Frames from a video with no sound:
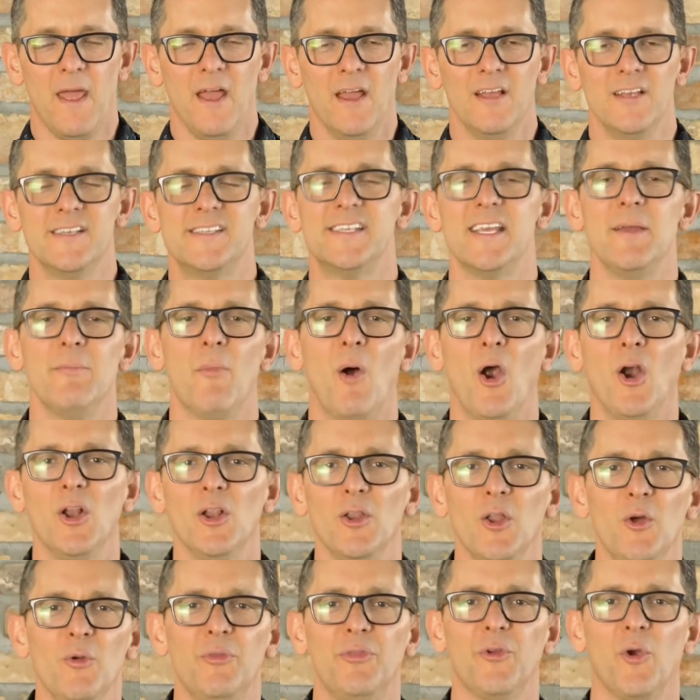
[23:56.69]
You see, Martin
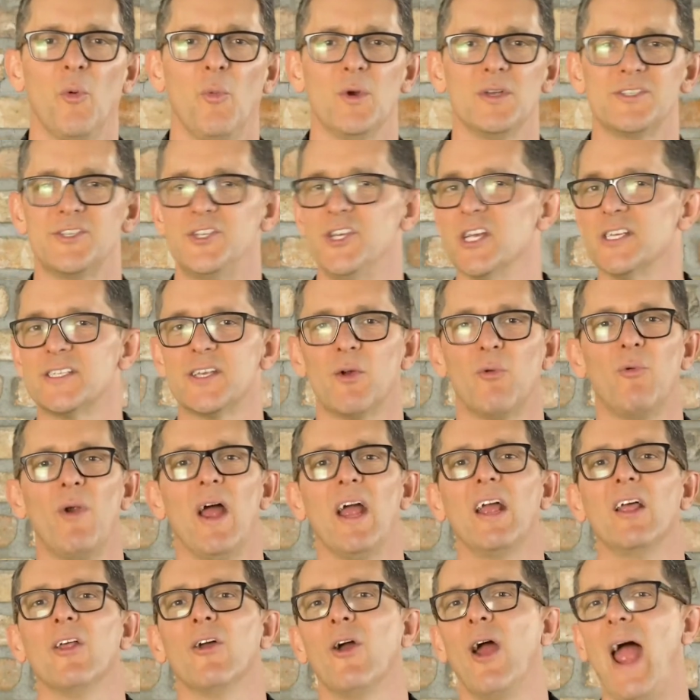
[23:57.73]
Luther was just a
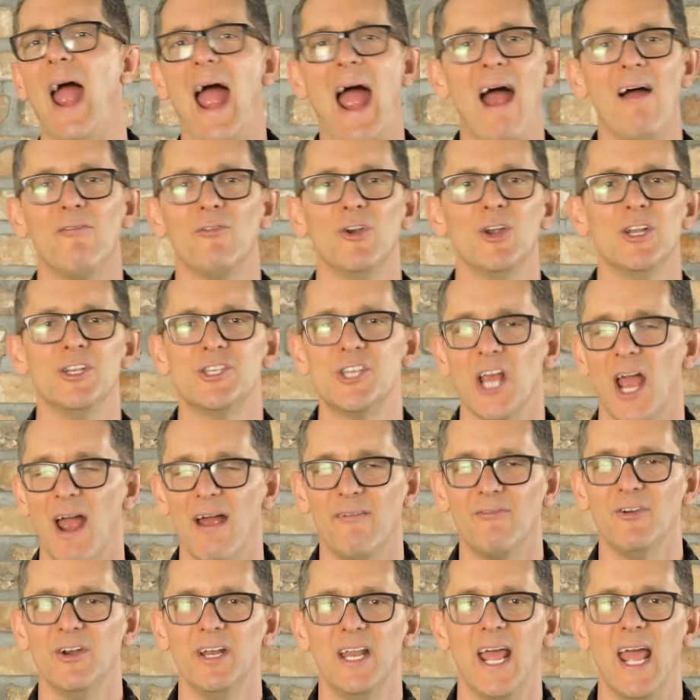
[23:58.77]
regular, average,
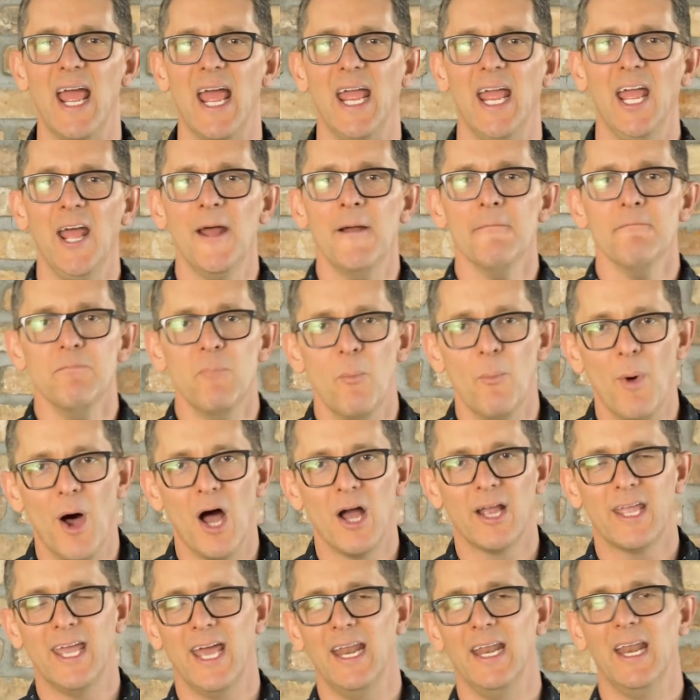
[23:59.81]
everyday
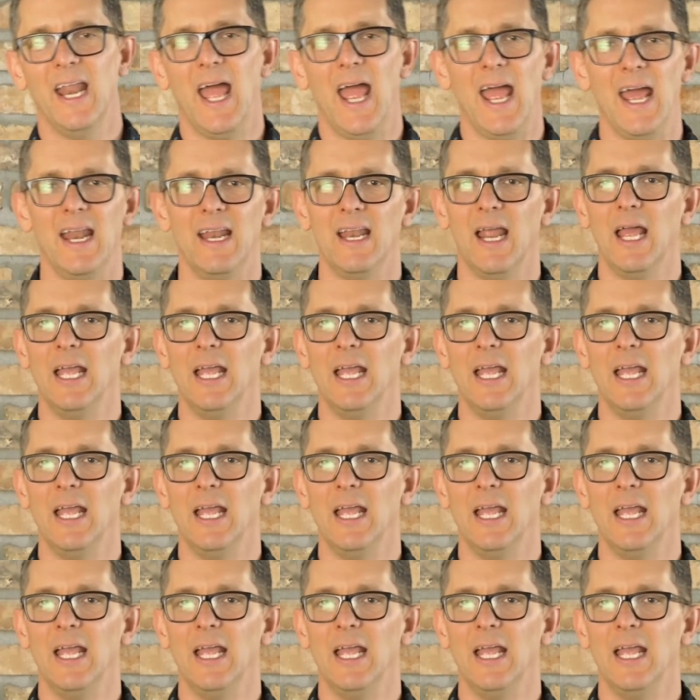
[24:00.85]
monk, and